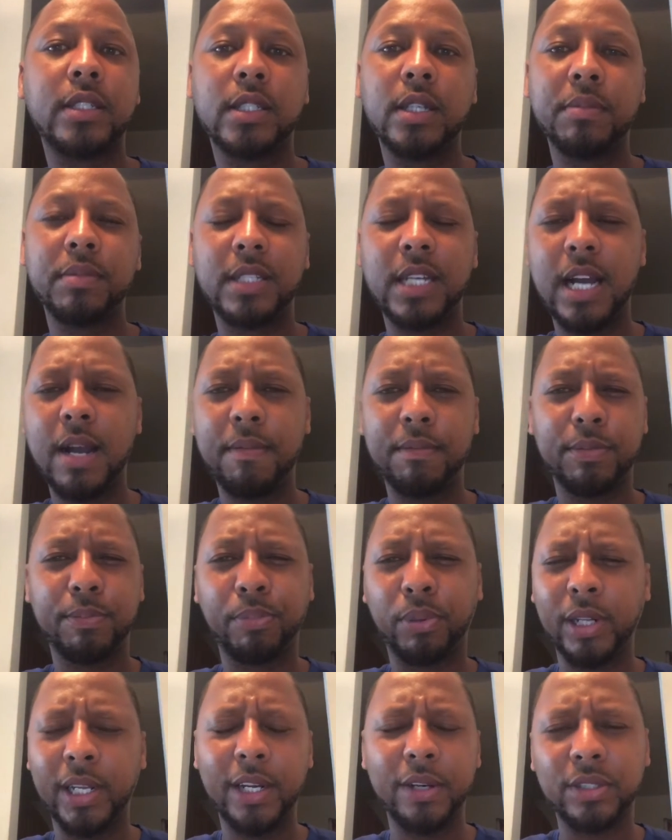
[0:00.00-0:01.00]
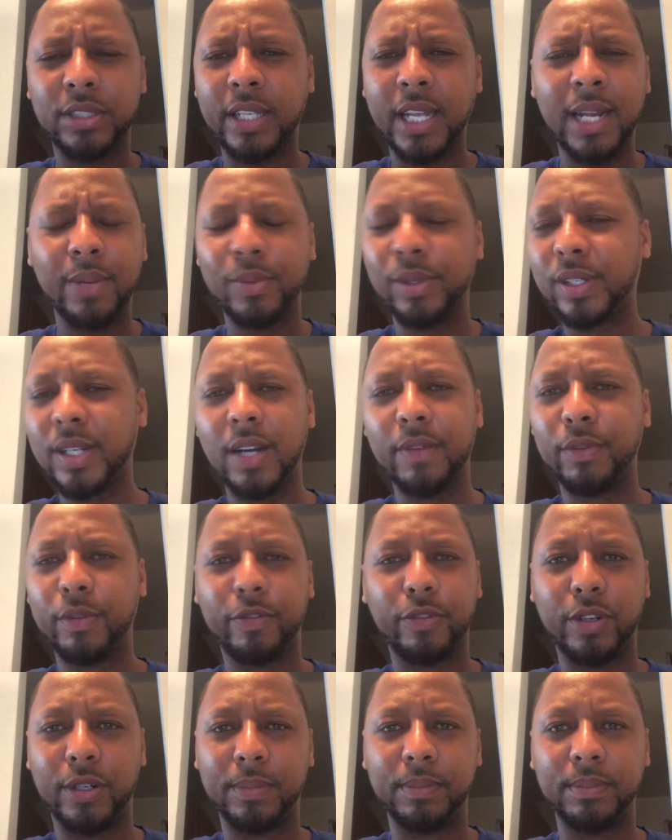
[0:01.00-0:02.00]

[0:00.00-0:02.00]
sometimes players can't recover from.